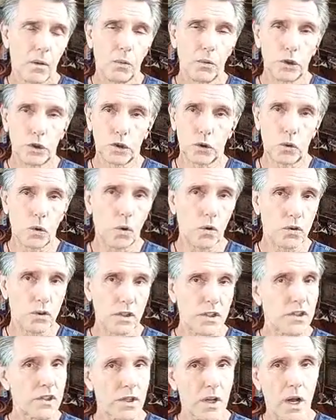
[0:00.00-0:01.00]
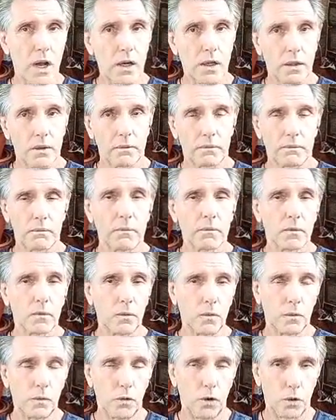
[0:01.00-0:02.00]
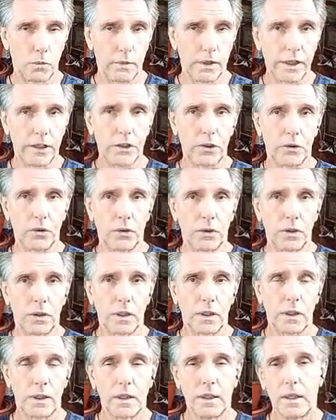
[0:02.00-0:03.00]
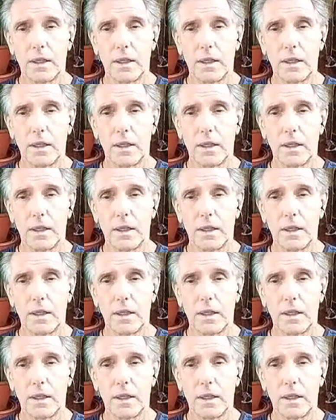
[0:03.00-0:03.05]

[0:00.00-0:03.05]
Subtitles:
which causes scar to form later on,